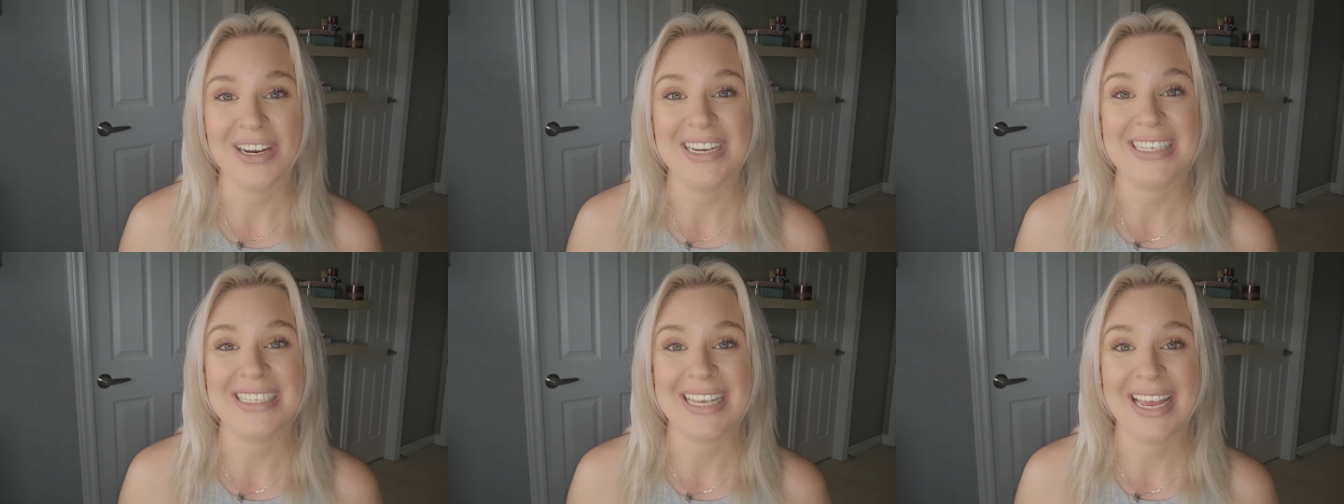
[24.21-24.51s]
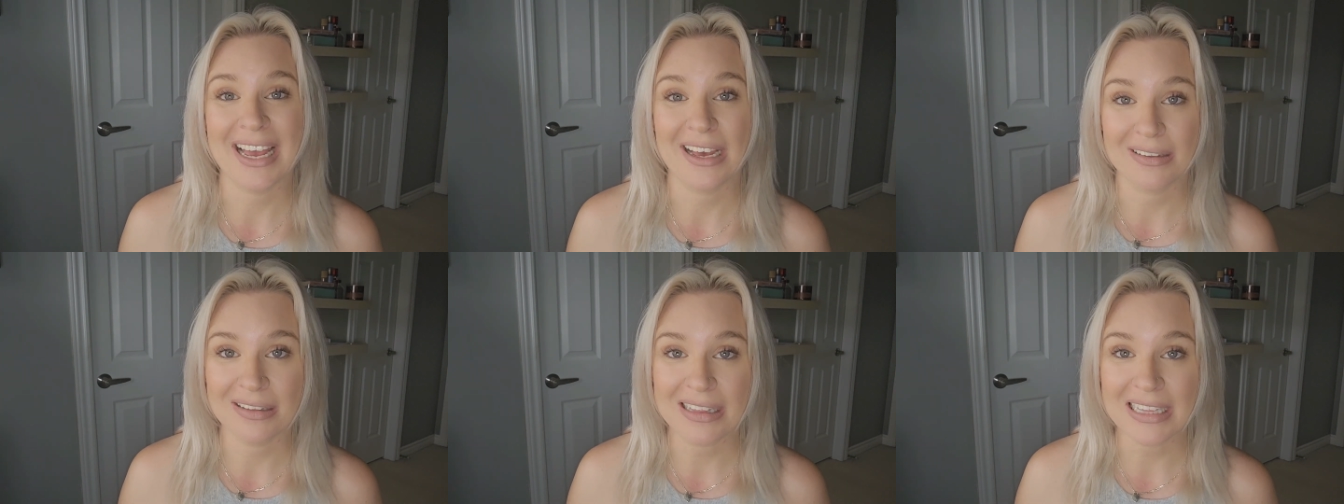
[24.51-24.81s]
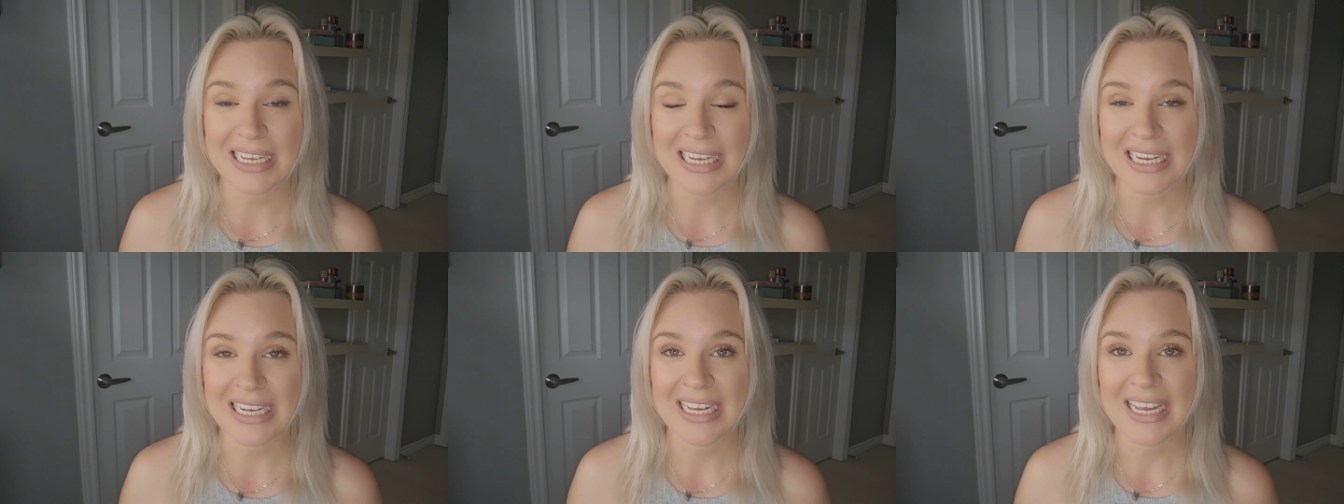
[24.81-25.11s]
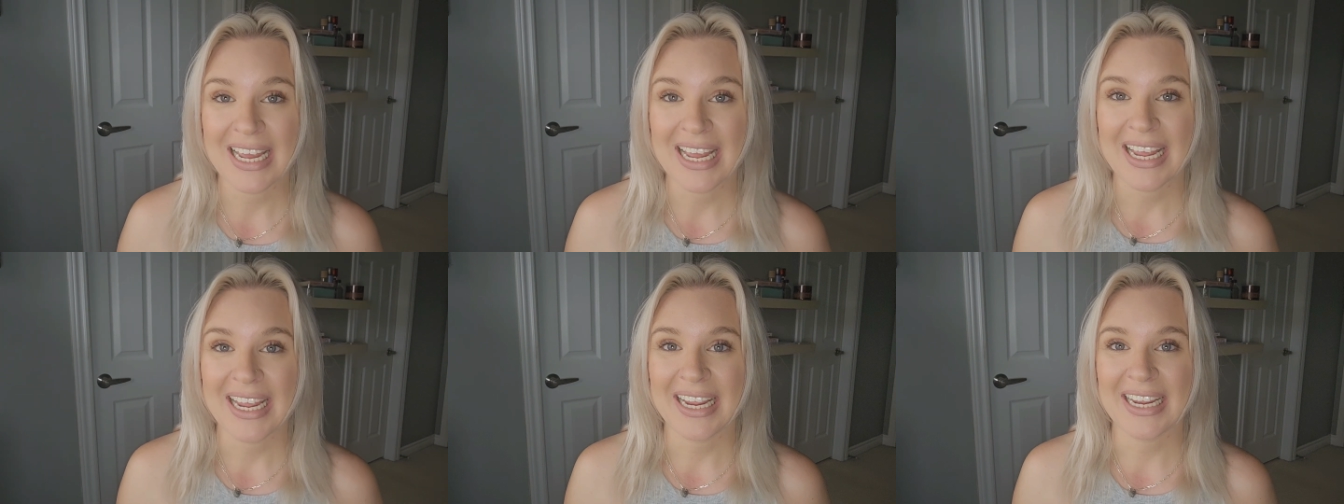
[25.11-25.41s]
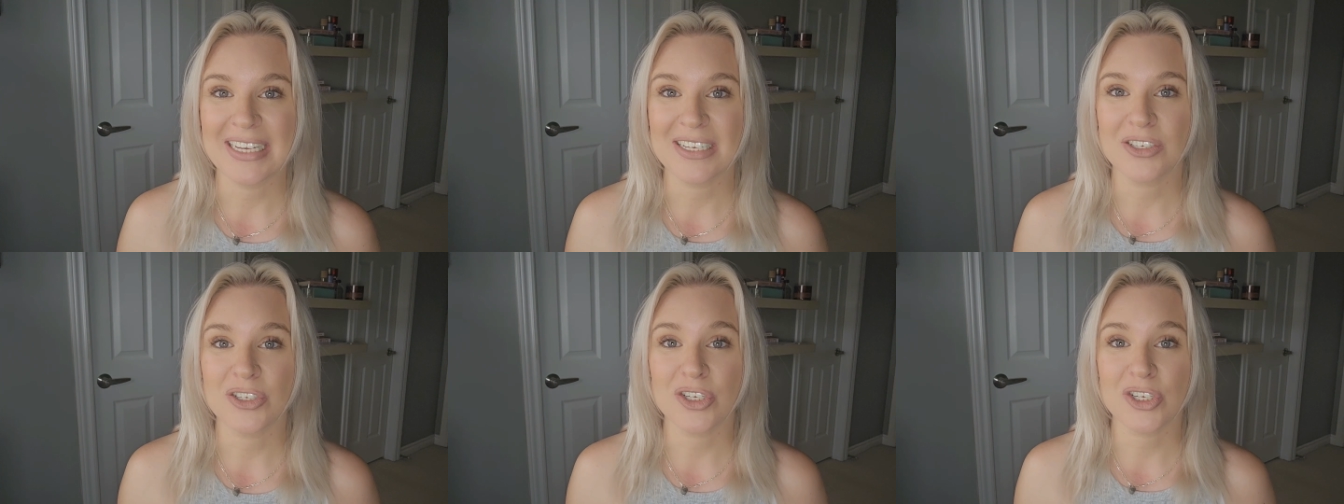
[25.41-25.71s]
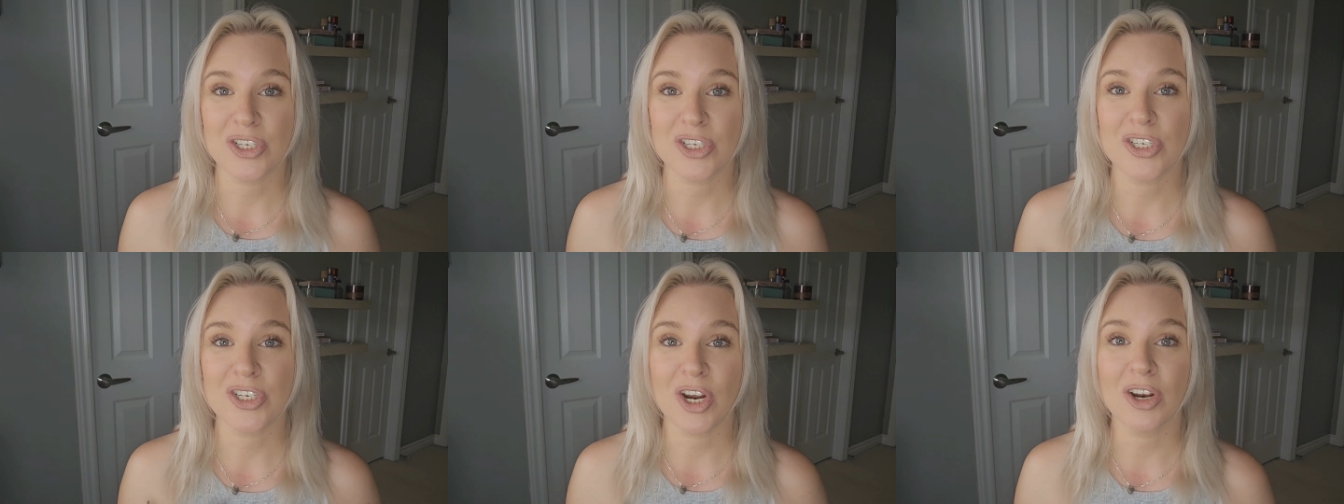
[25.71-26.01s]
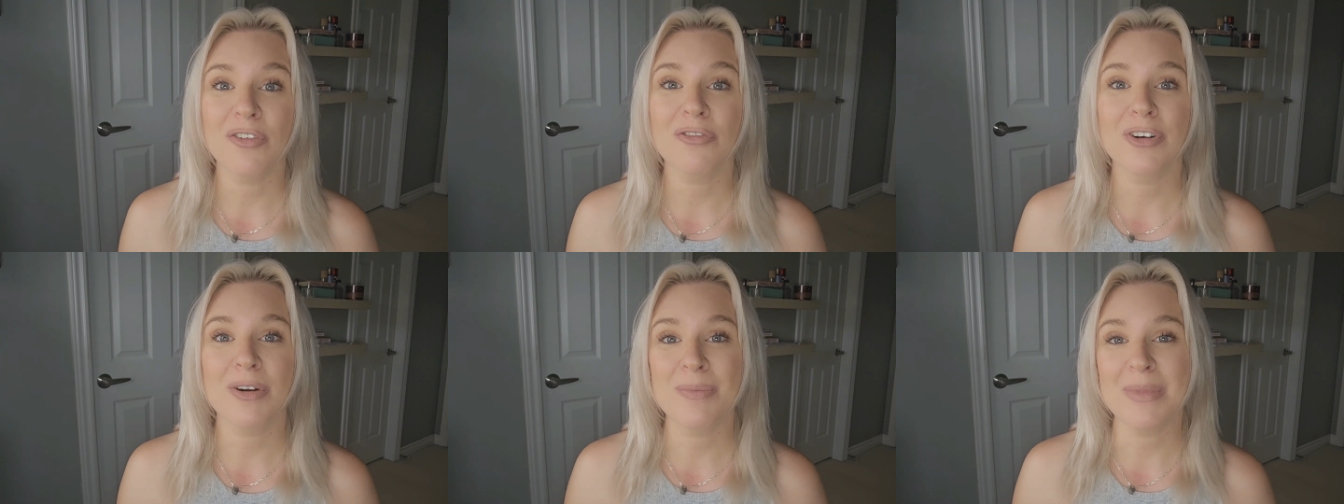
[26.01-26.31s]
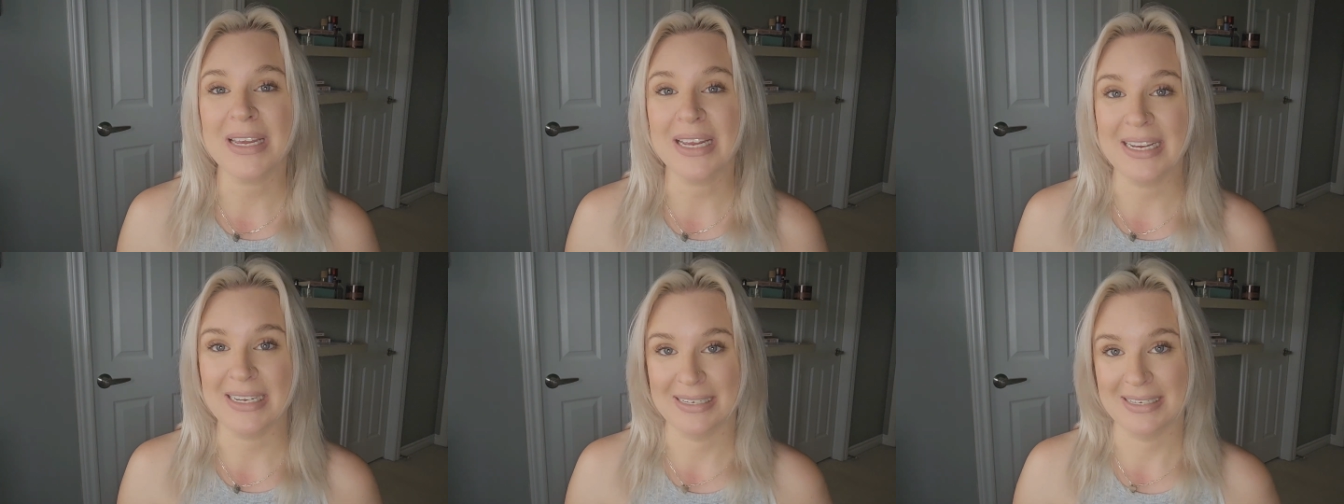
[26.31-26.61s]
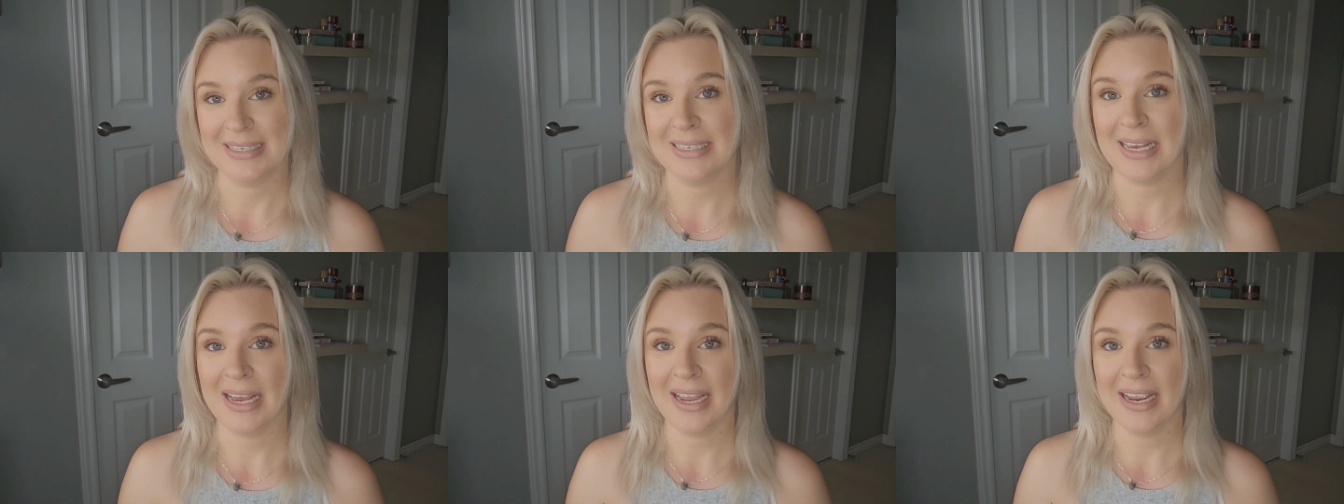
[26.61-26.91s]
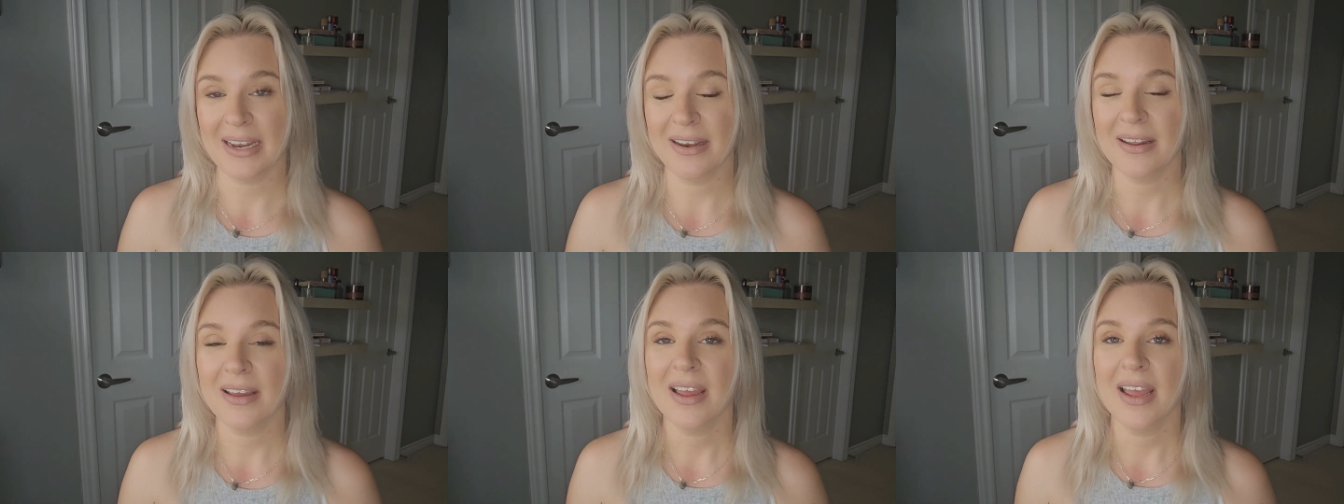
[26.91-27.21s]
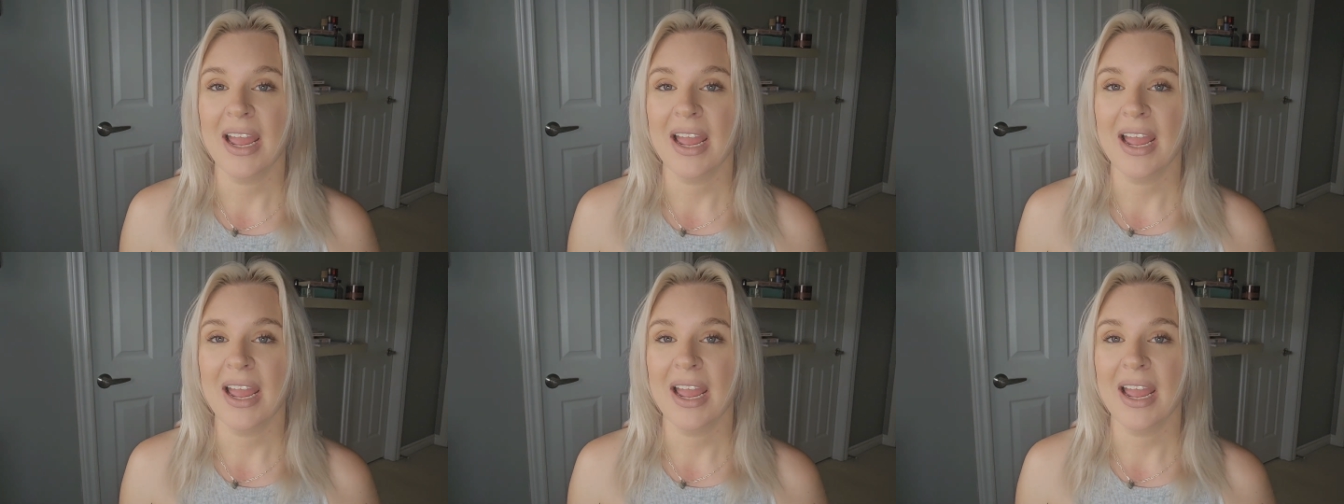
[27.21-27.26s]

is healthy is to start from the inside.